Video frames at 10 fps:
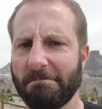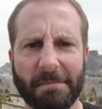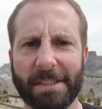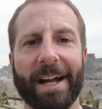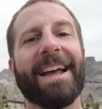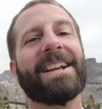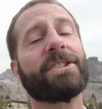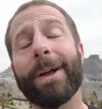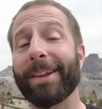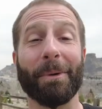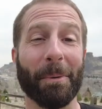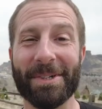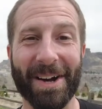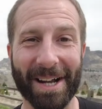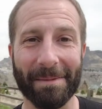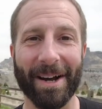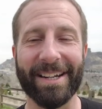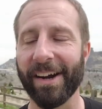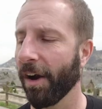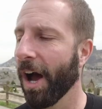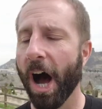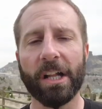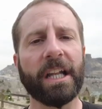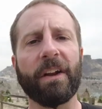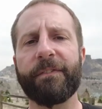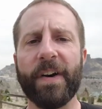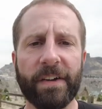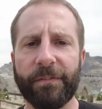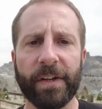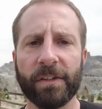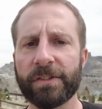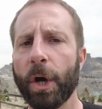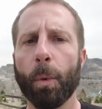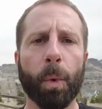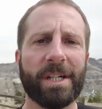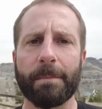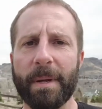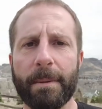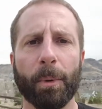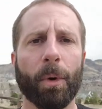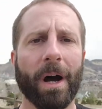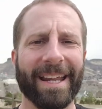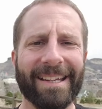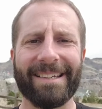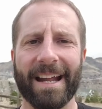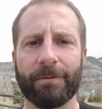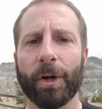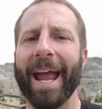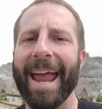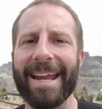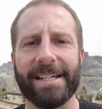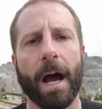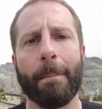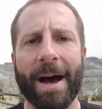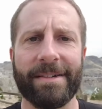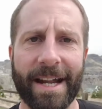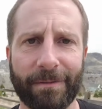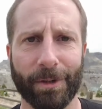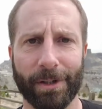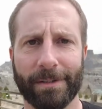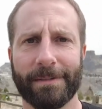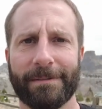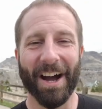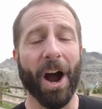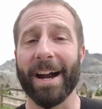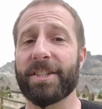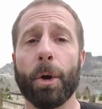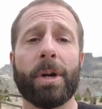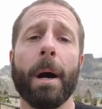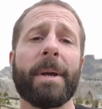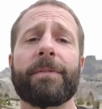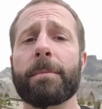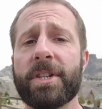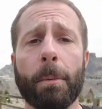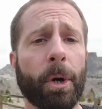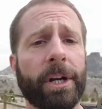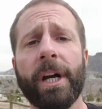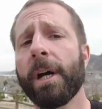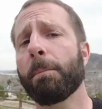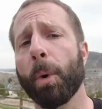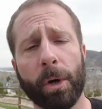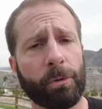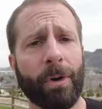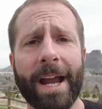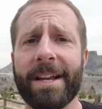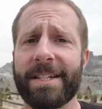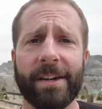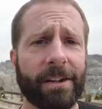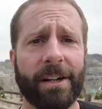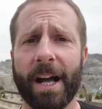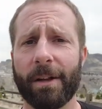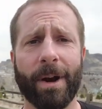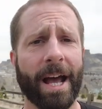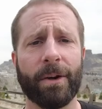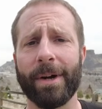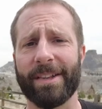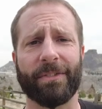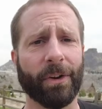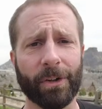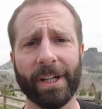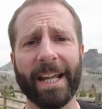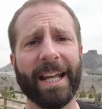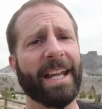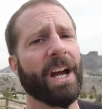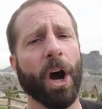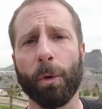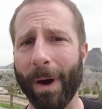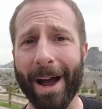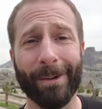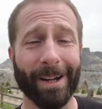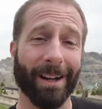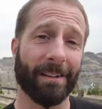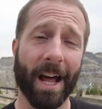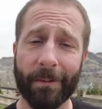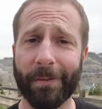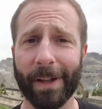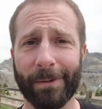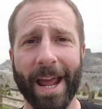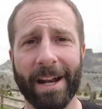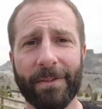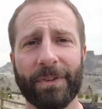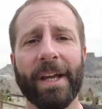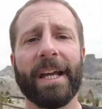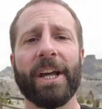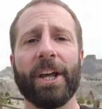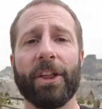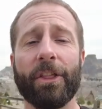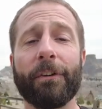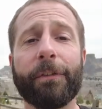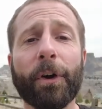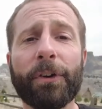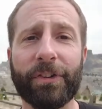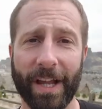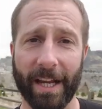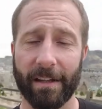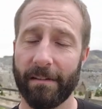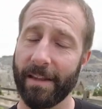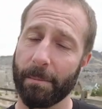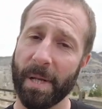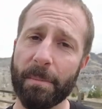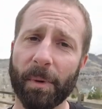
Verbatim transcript: All right, so that's what we're talking about here. A little fun-filled, what do people in Denver hate about Denver? All right, so coming from someone born and raised here in Colorado and certainly around a lot of fellow natives, the first thing that people